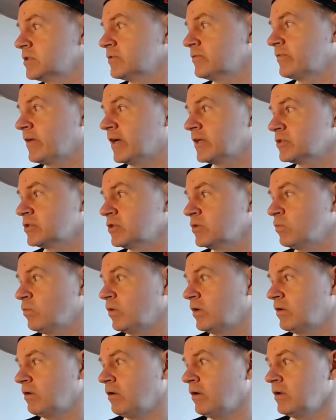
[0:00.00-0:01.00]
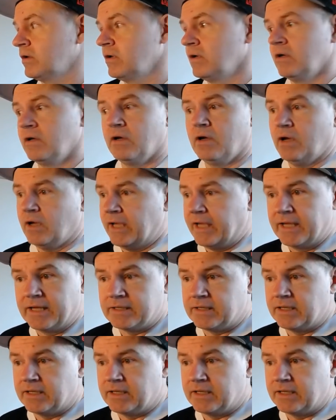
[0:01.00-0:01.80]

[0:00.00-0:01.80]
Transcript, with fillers: a fashion and whatnot. It,